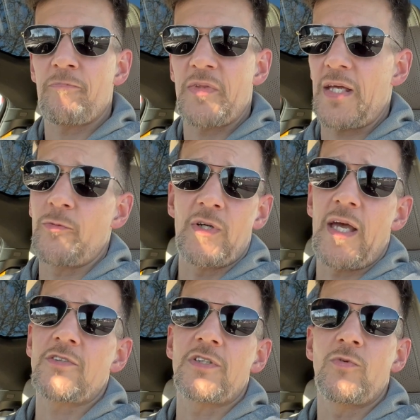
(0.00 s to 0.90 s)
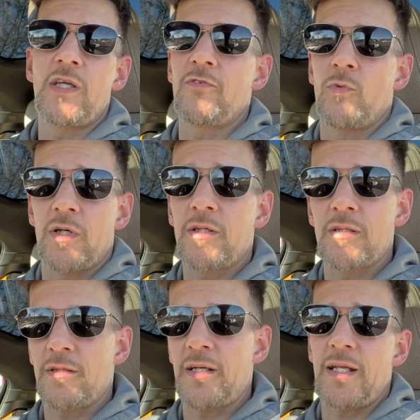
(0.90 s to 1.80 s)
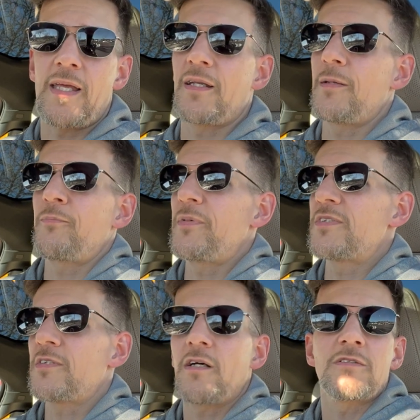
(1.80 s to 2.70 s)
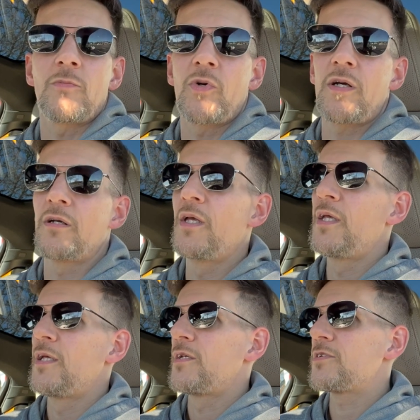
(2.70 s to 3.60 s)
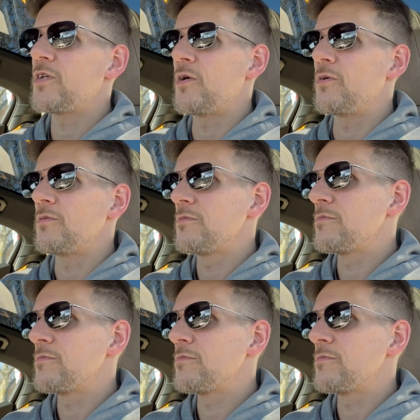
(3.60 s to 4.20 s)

that it would actually even work, and I'd be stuck somewhere. So